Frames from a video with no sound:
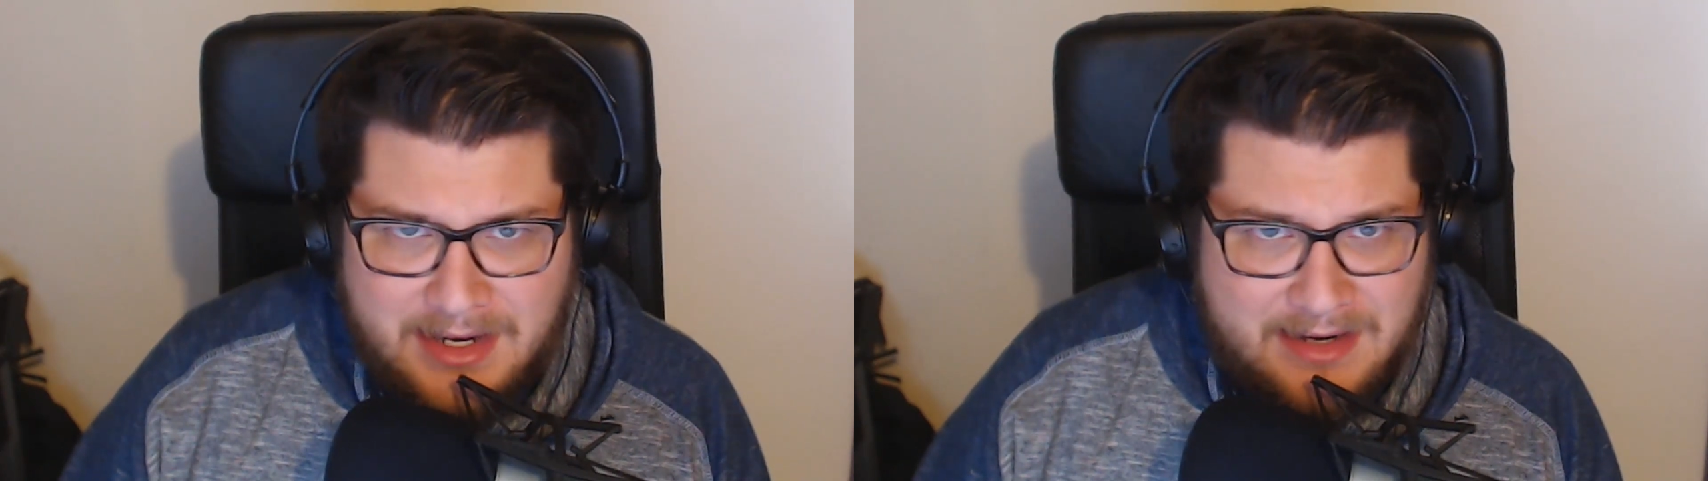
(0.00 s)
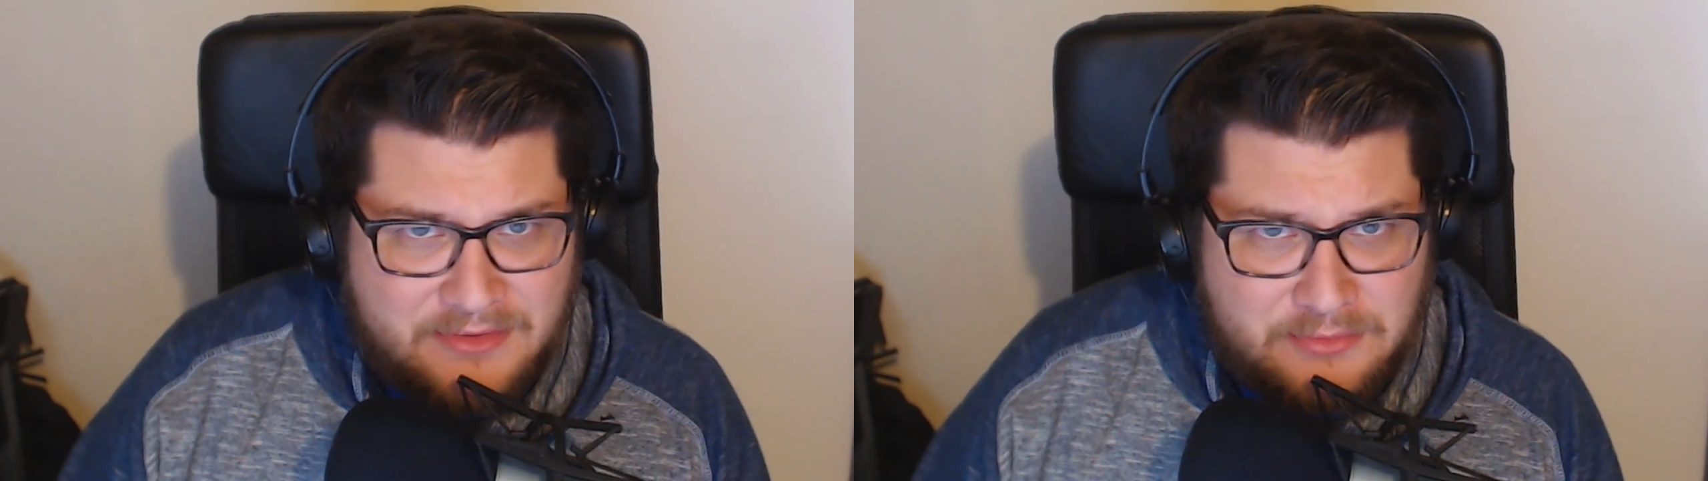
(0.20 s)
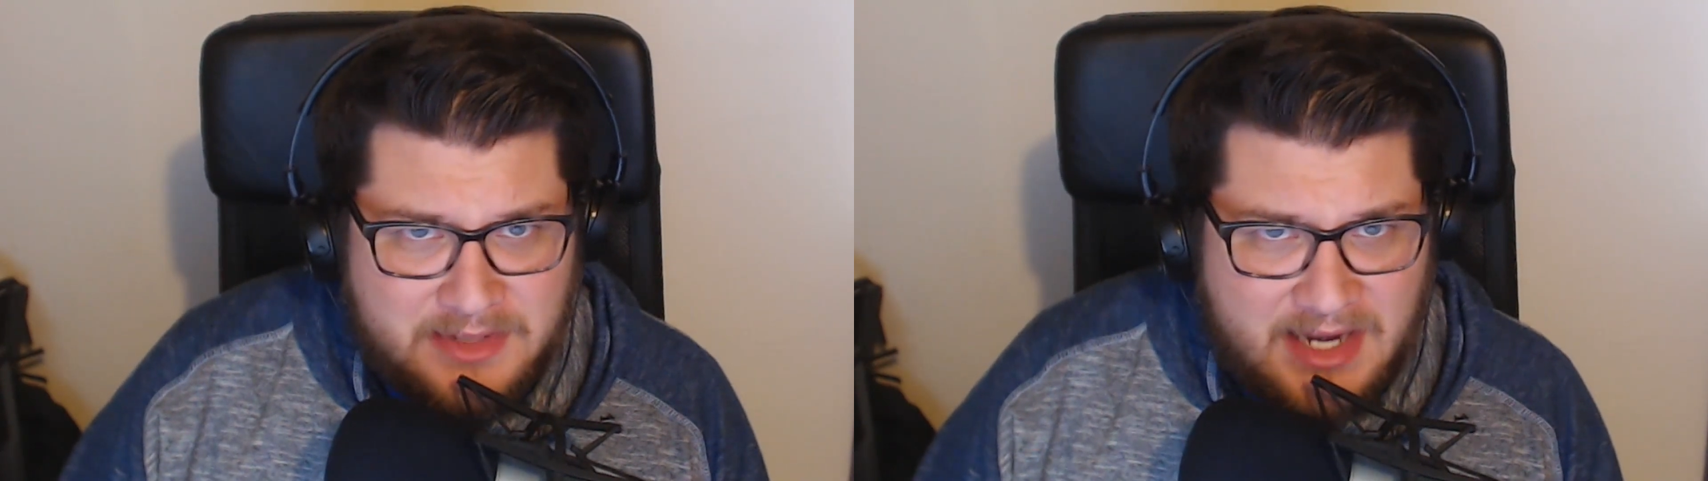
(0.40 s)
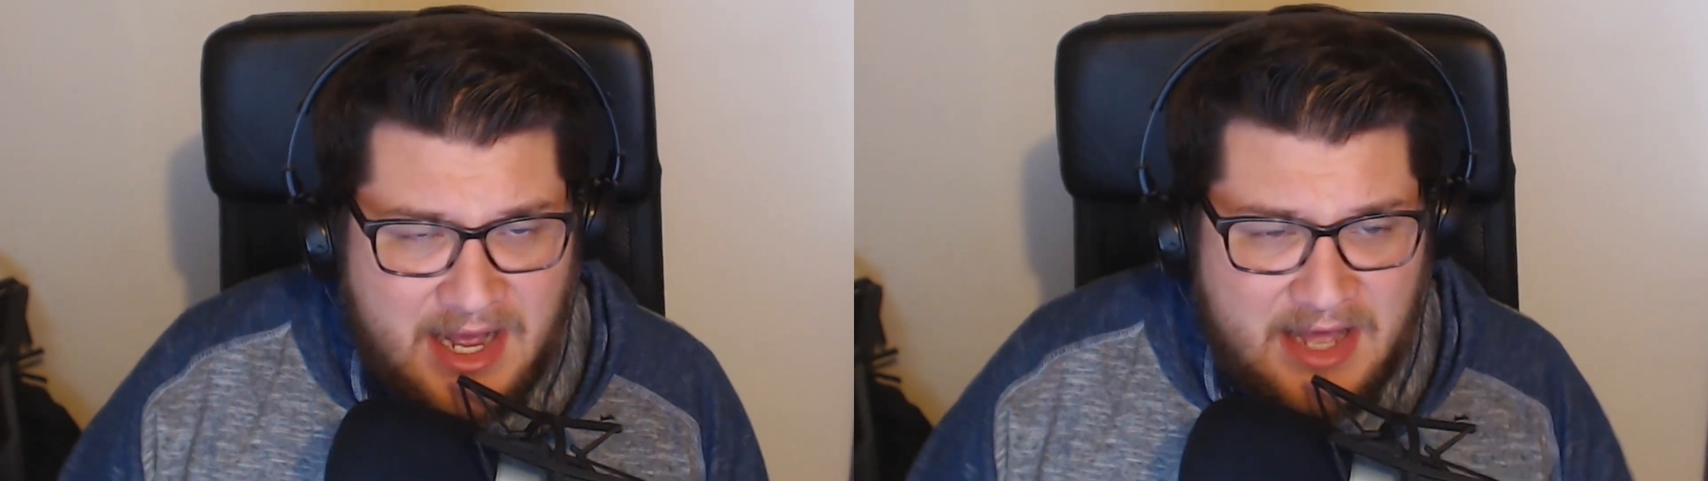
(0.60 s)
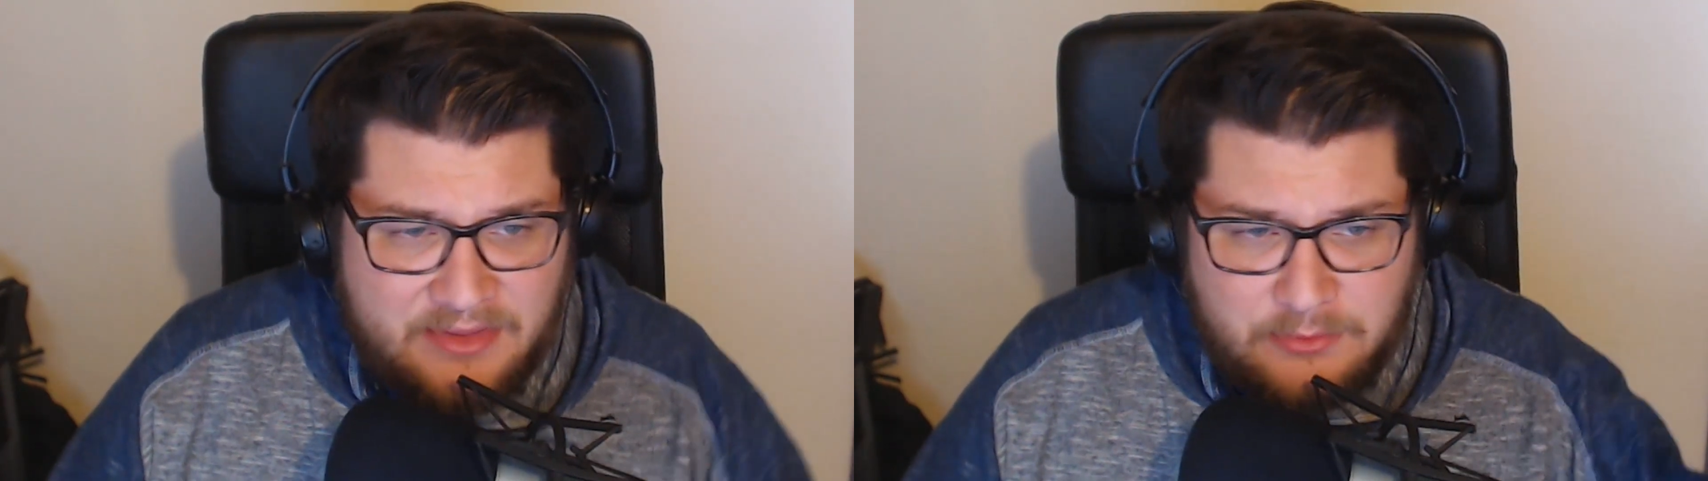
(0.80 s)
and it's really
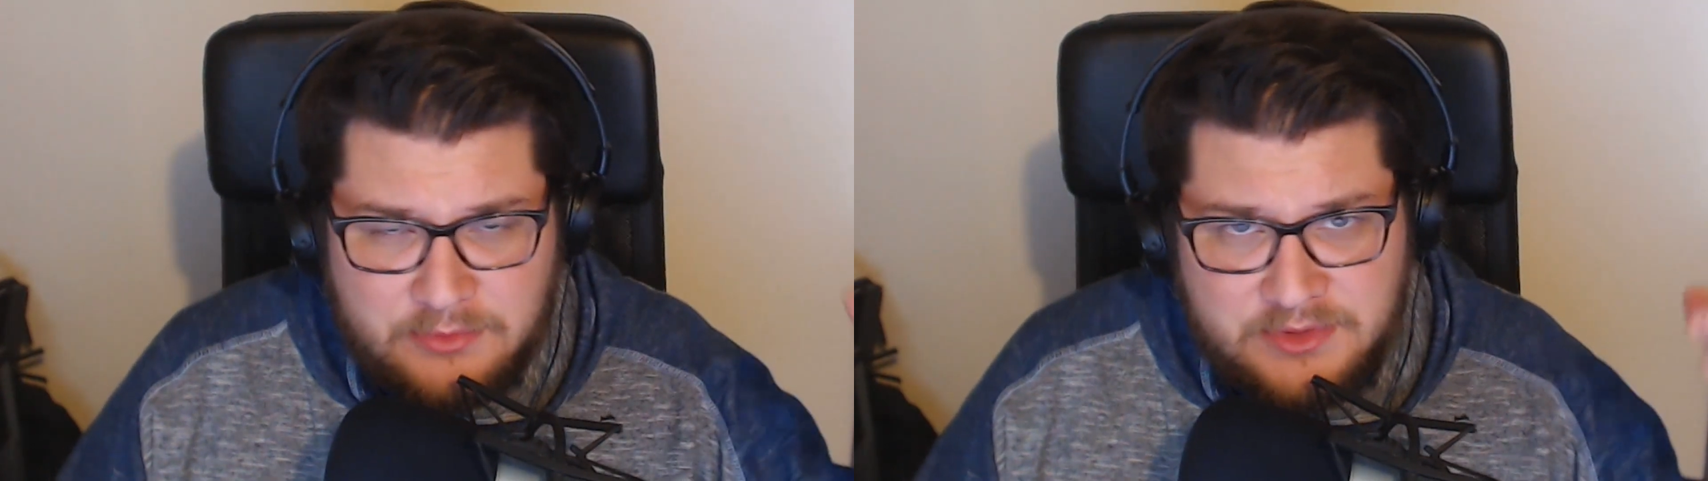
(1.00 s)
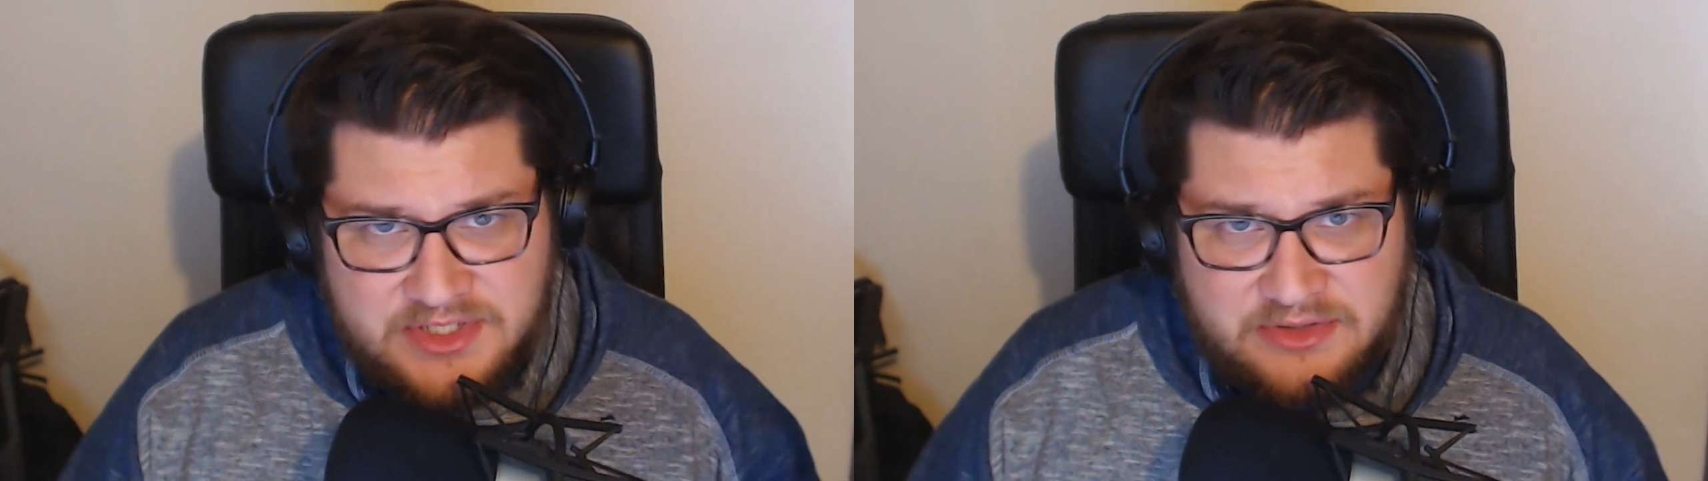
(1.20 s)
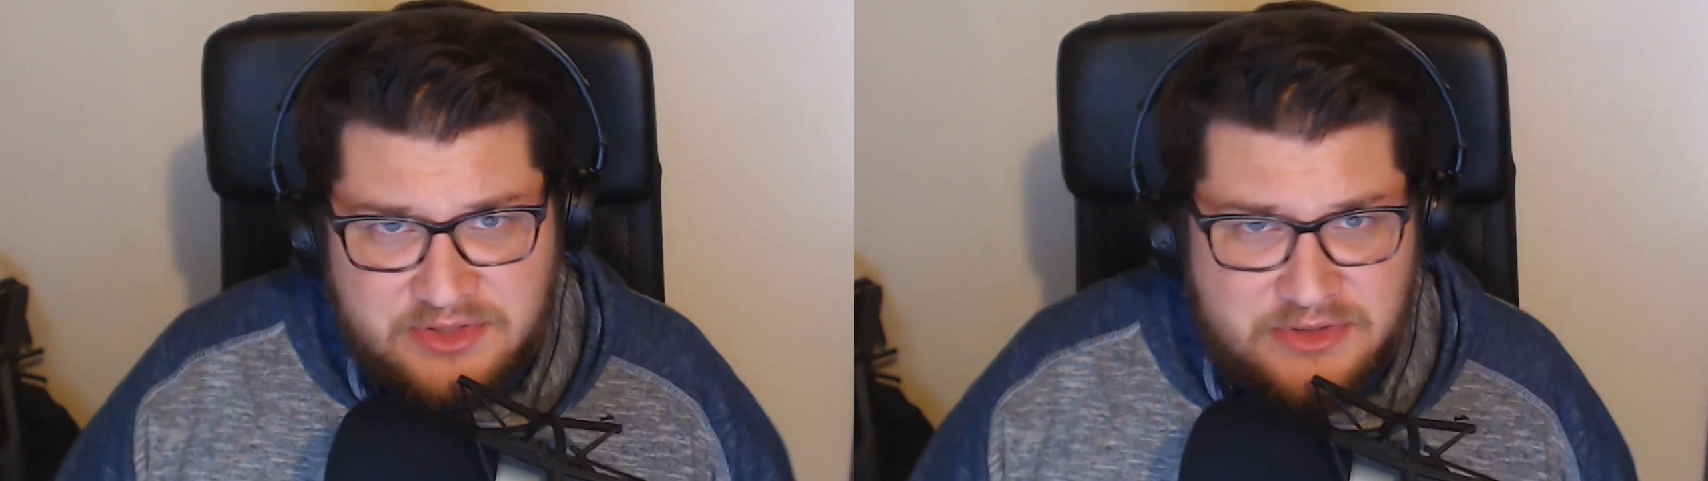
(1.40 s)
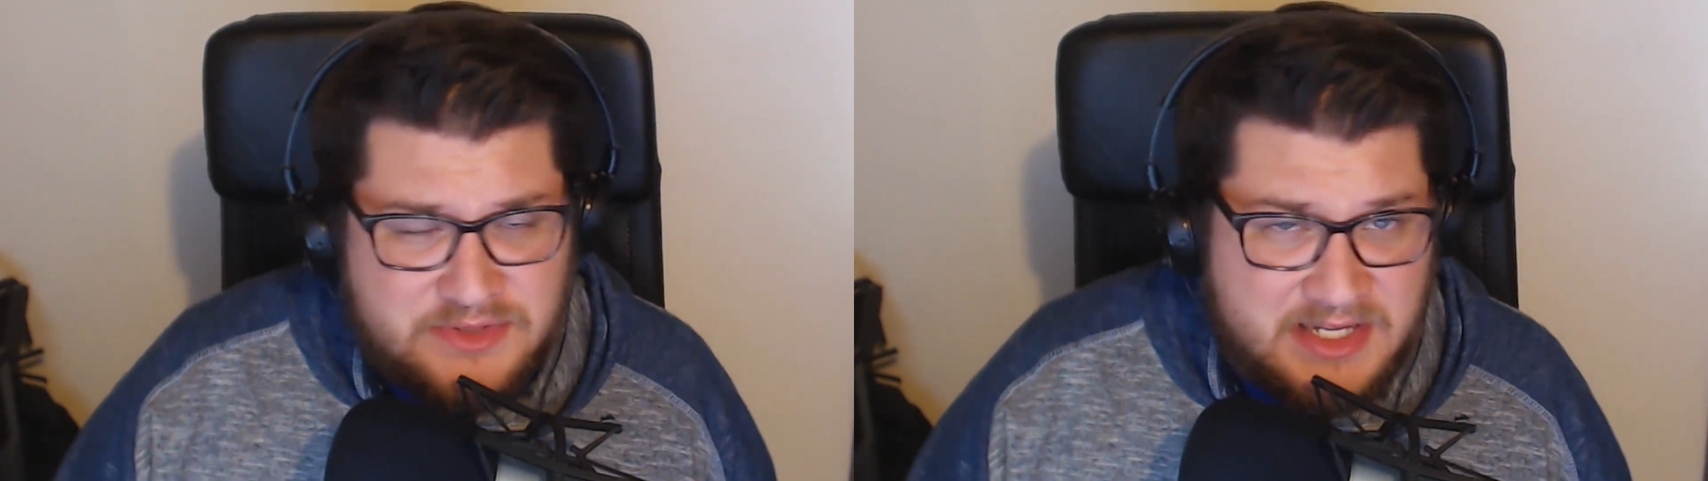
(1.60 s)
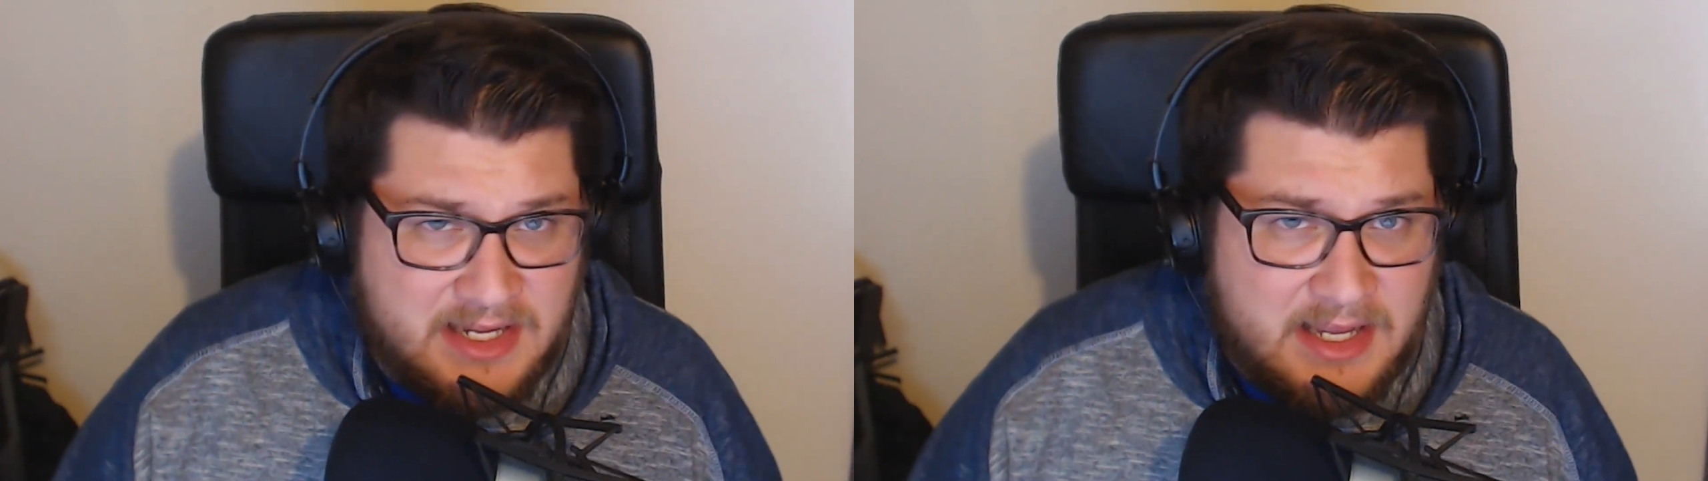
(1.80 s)
odd that we're still
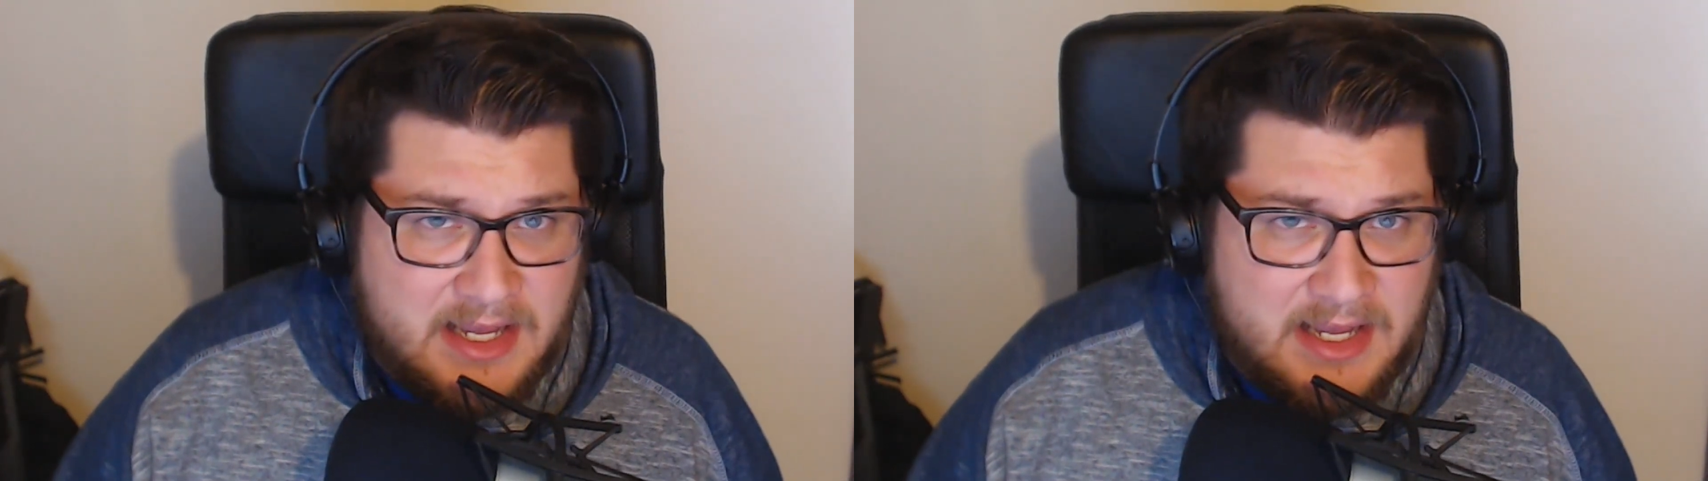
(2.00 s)
using